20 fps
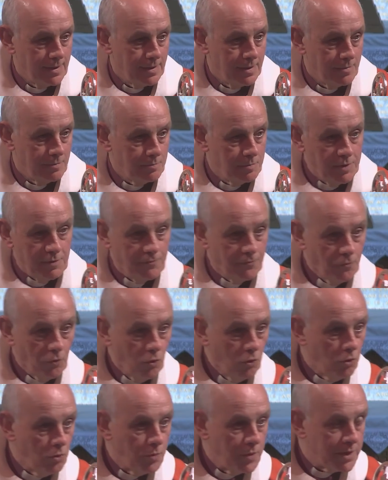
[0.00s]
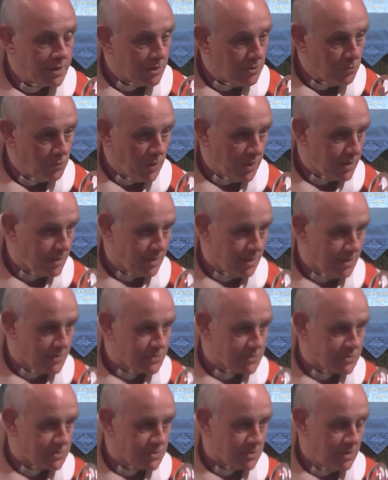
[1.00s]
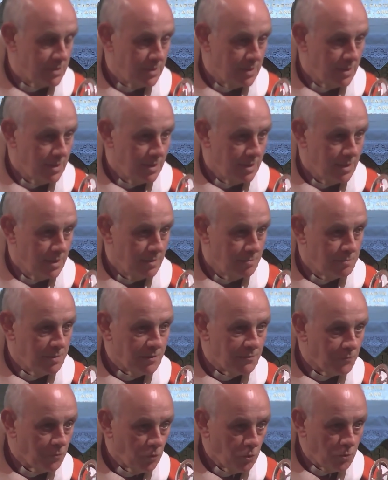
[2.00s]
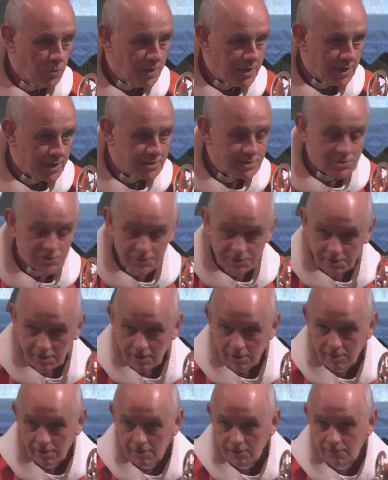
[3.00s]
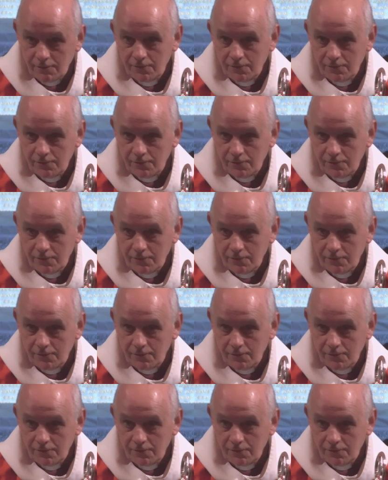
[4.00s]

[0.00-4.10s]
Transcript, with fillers: Before we can witness, before we can serve,